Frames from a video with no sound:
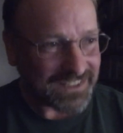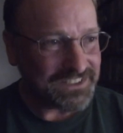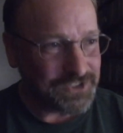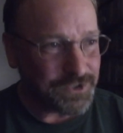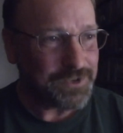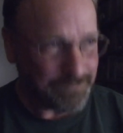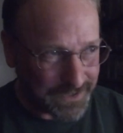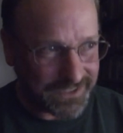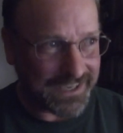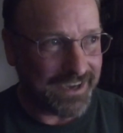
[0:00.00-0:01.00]
you can
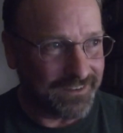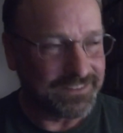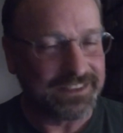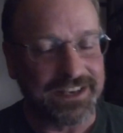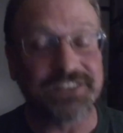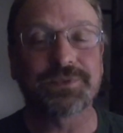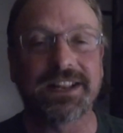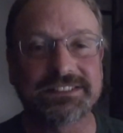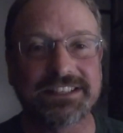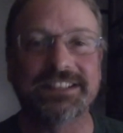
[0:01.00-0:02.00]
pick out, and that's what
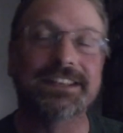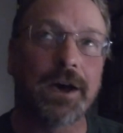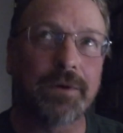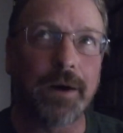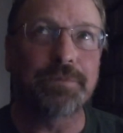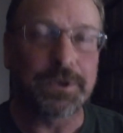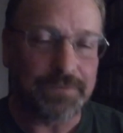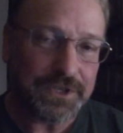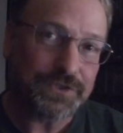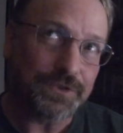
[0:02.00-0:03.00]
I did. And I'll put a
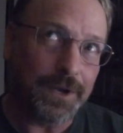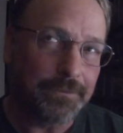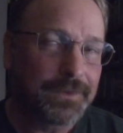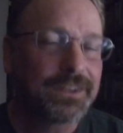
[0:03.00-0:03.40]
picture up.